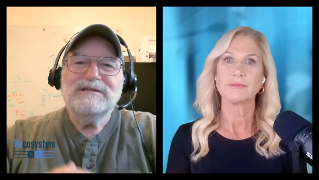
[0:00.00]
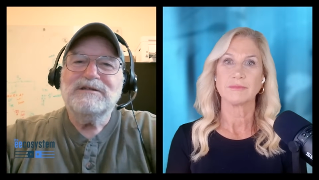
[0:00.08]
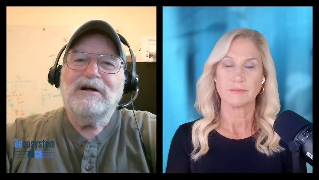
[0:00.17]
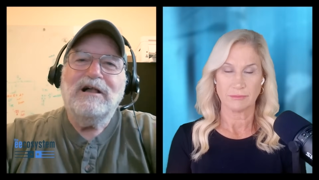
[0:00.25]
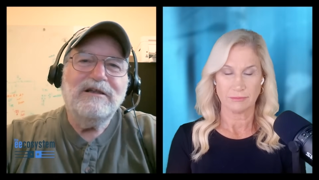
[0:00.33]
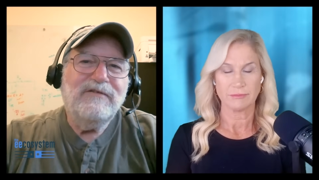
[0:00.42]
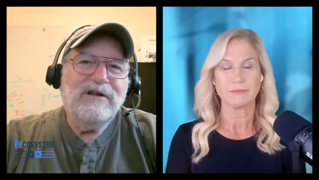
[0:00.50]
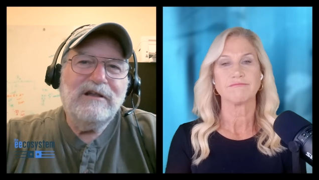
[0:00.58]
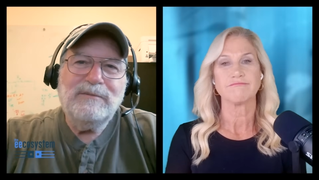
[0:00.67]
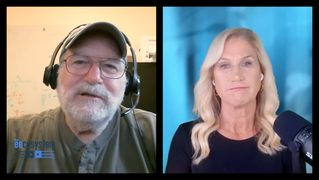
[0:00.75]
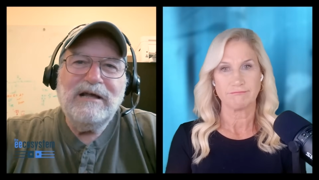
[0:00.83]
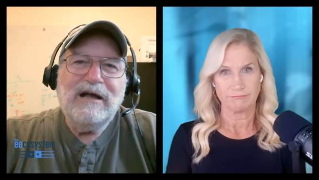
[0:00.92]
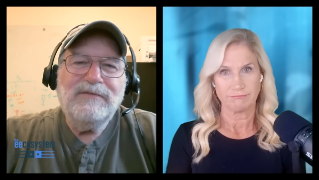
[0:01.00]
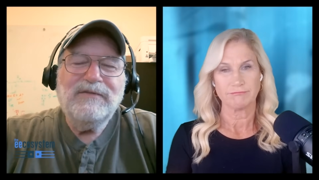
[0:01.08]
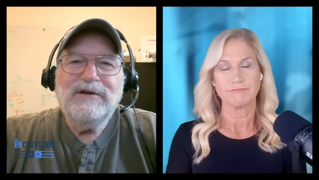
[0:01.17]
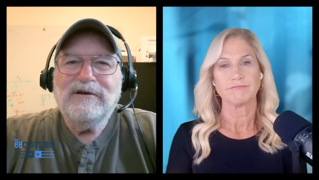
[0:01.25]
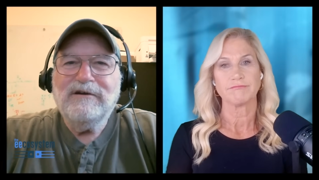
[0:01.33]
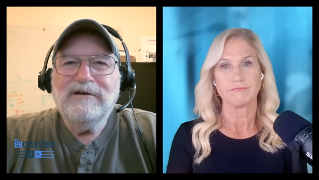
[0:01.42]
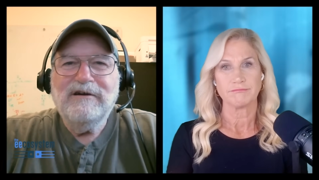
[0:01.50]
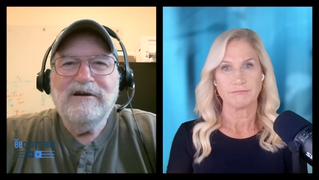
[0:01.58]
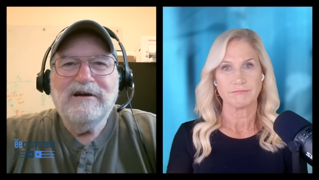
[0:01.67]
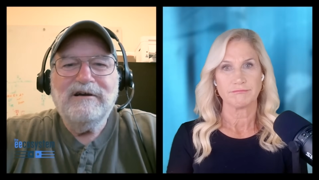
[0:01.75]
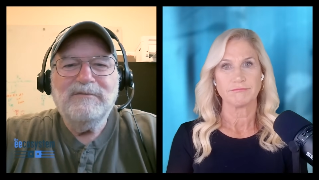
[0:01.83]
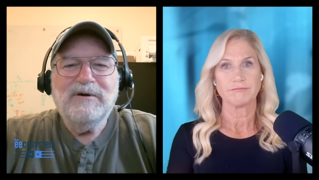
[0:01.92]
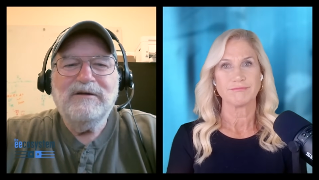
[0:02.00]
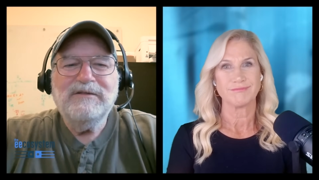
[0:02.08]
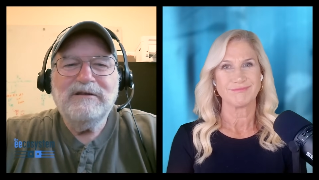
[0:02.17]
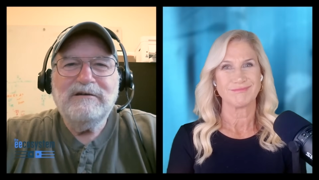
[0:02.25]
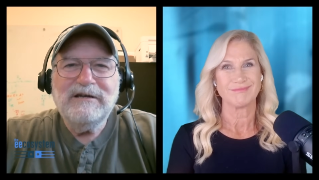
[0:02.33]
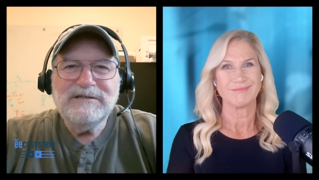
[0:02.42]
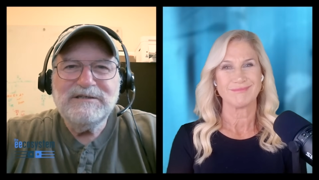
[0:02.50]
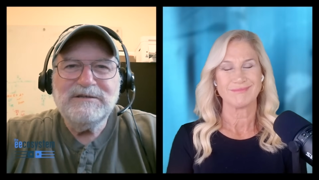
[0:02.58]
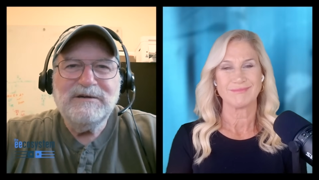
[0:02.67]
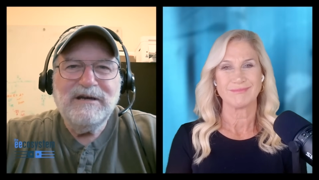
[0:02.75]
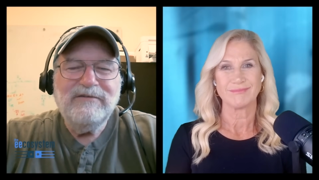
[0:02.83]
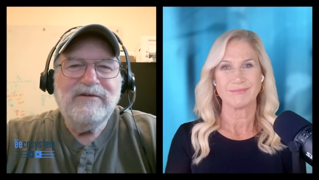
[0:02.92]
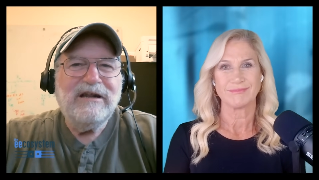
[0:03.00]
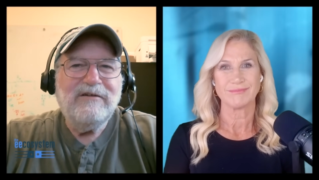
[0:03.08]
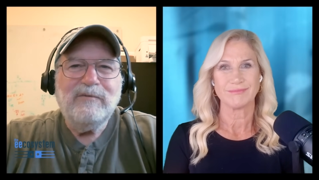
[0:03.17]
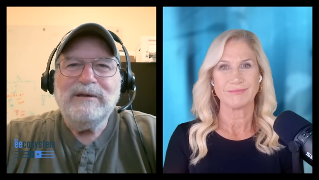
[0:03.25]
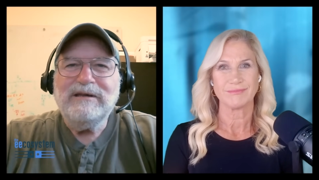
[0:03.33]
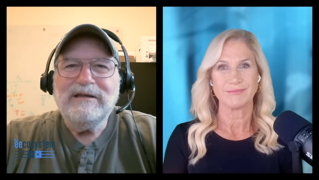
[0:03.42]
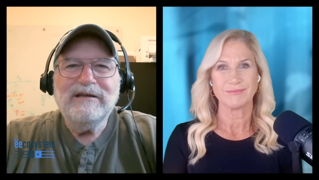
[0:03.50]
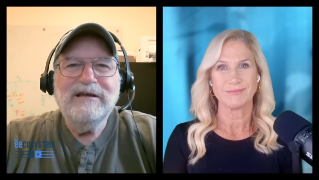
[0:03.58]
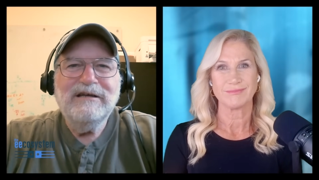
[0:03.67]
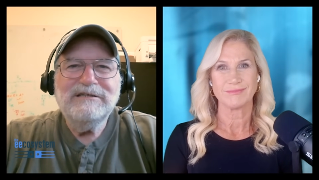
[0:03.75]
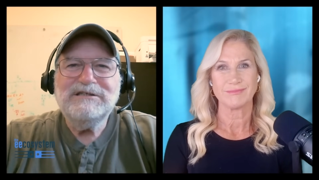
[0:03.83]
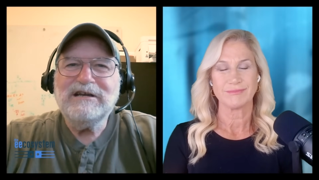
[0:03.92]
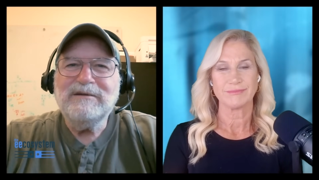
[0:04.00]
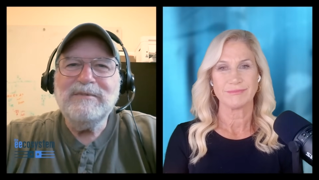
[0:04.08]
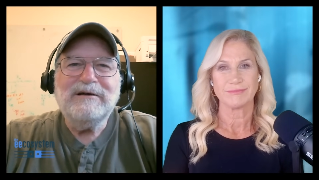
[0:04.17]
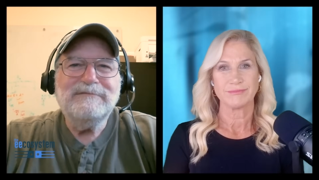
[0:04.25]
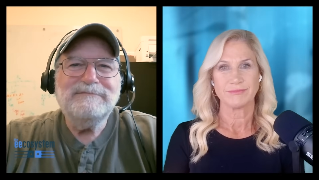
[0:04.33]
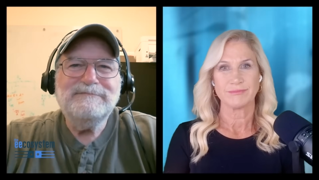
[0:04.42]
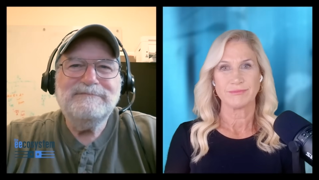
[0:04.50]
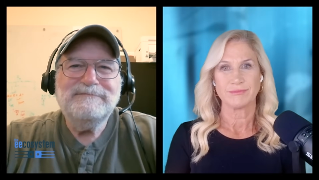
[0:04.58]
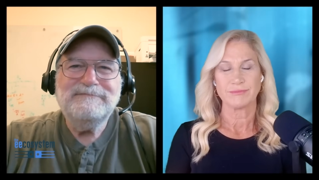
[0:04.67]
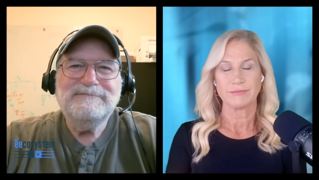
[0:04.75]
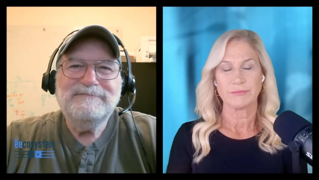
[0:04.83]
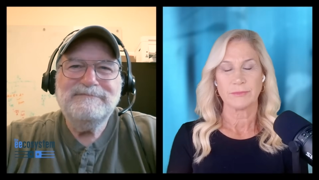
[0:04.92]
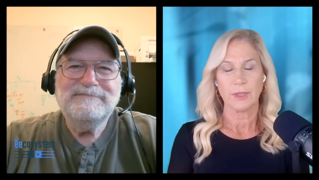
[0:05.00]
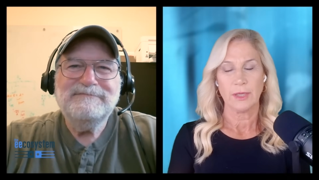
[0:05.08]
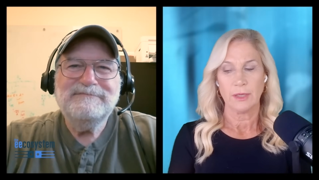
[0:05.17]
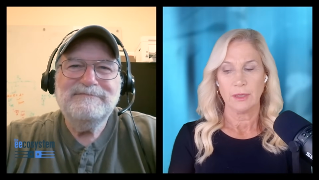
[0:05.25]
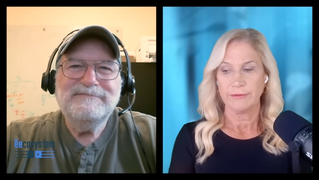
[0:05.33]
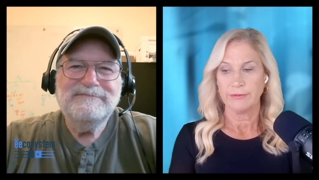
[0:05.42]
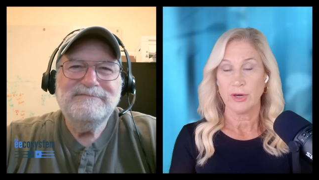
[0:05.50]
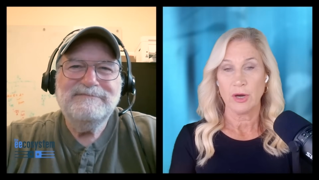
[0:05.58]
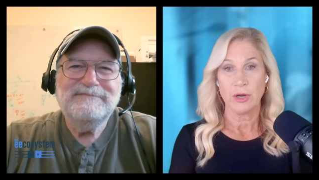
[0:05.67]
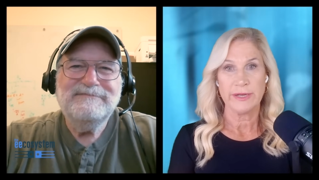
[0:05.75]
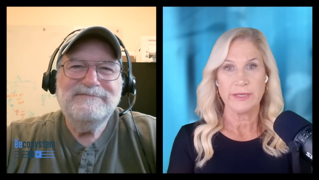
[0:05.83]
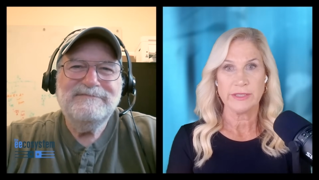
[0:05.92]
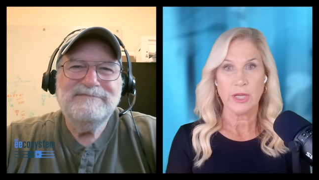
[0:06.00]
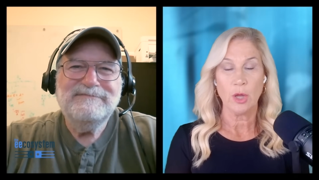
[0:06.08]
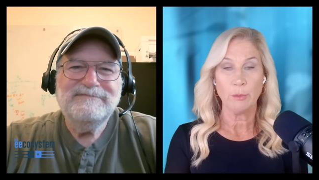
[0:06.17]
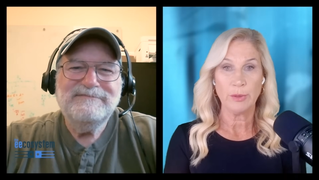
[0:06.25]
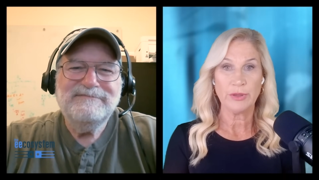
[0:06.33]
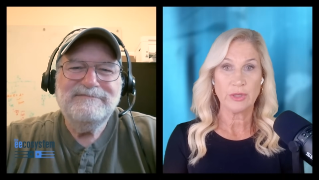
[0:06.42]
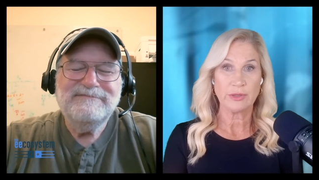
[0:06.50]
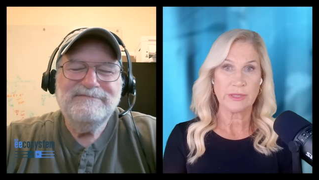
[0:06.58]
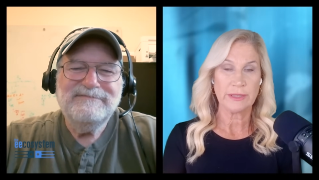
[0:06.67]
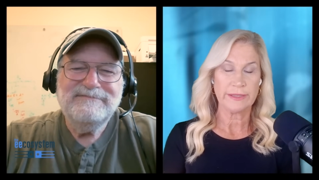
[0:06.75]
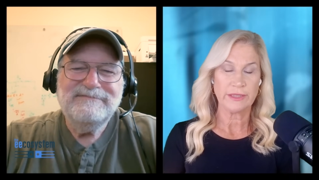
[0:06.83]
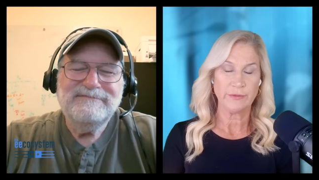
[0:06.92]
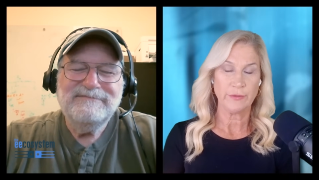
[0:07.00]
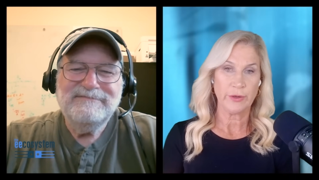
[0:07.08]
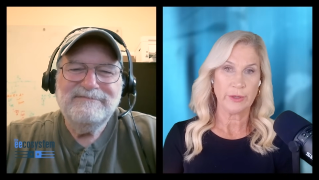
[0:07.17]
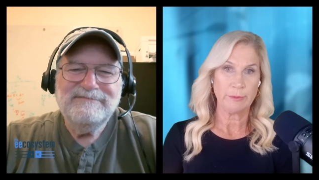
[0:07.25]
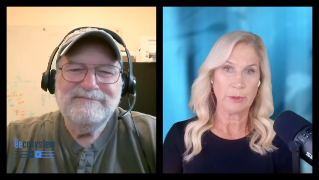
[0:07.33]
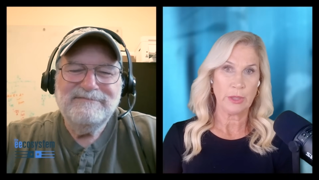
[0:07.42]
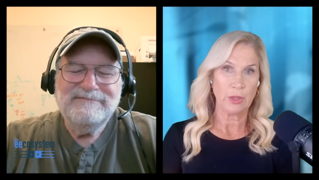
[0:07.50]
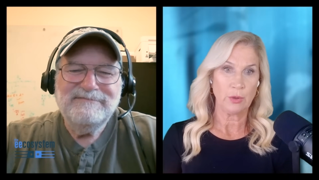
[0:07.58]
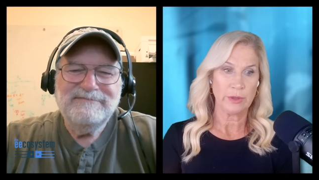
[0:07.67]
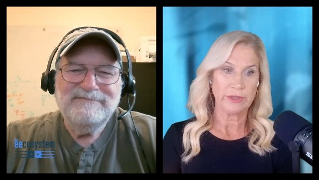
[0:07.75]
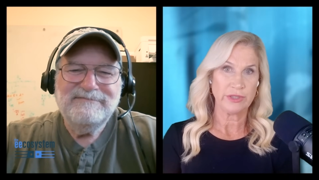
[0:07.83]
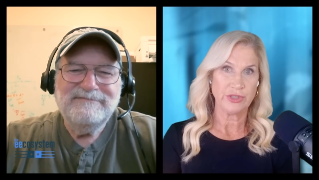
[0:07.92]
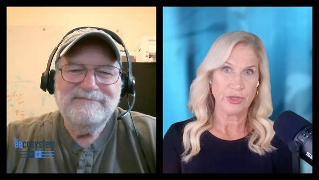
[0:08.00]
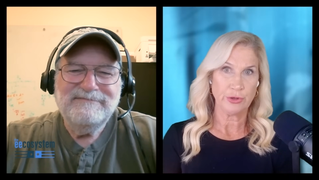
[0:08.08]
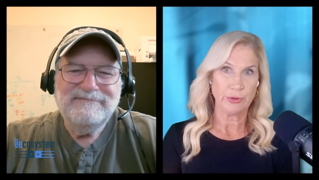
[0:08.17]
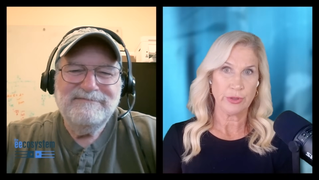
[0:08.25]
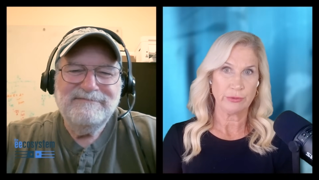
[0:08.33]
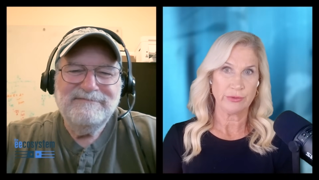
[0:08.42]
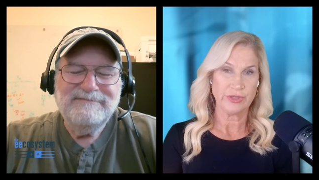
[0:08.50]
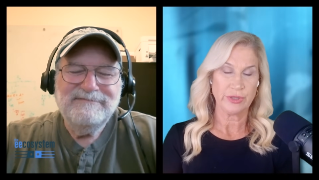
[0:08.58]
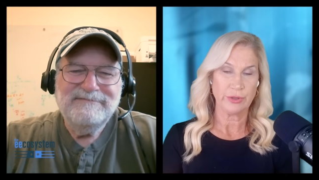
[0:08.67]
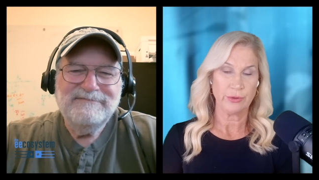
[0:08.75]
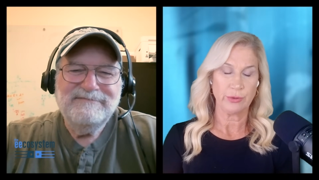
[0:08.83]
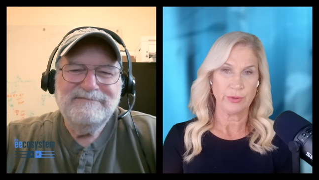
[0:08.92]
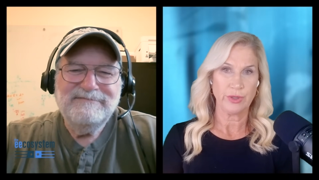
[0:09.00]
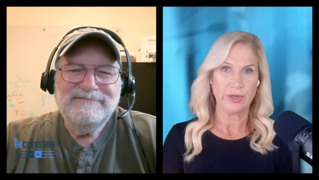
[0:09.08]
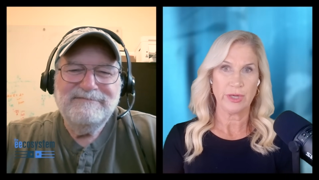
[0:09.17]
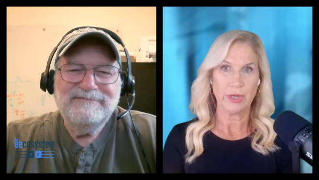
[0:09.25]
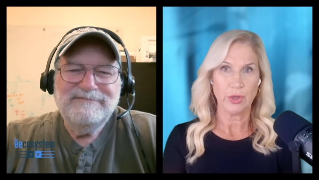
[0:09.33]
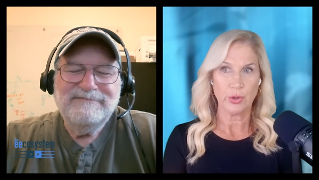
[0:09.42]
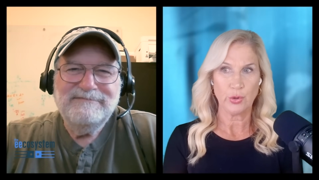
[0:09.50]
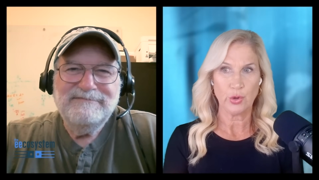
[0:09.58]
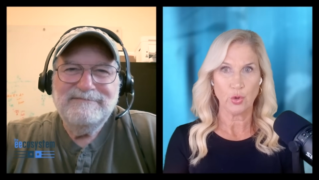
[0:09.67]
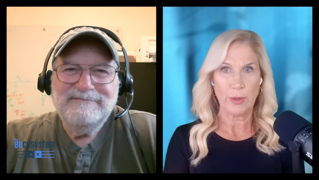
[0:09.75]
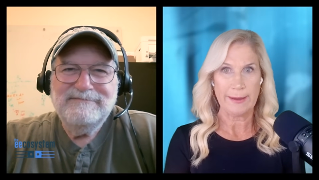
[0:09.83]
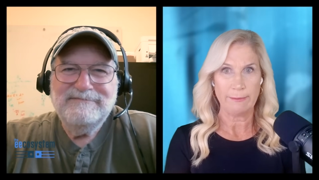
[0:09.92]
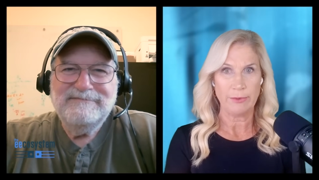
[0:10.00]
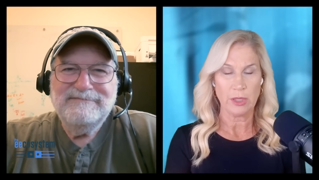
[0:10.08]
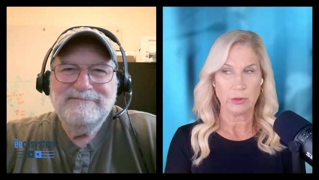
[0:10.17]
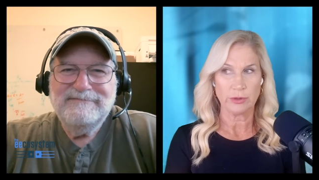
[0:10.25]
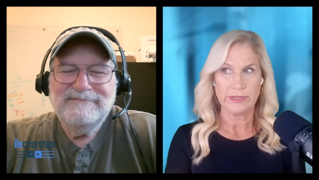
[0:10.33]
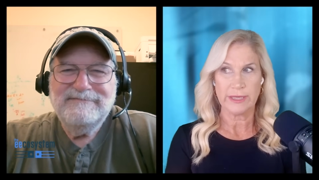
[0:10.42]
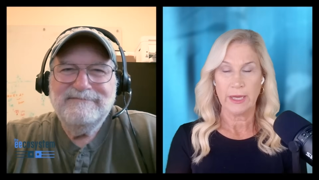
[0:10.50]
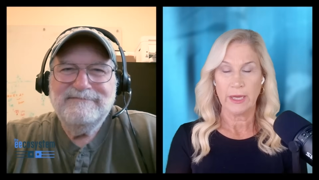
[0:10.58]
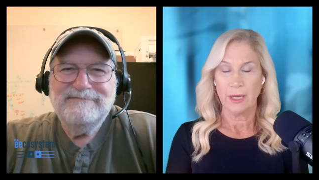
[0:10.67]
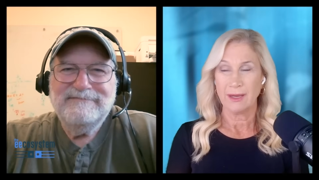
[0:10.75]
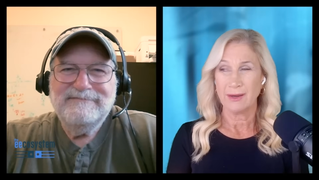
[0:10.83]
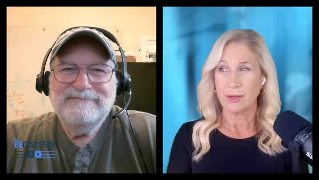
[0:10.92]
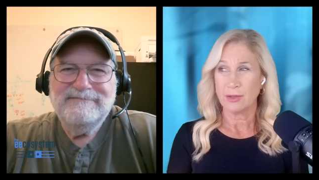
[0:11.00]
Speaker 1: It's all available out there um, on the internet. So I invite everybody to check them out
Speaker 2: for our audience, I'll put those links for you below in the show notes so you can go grab those. And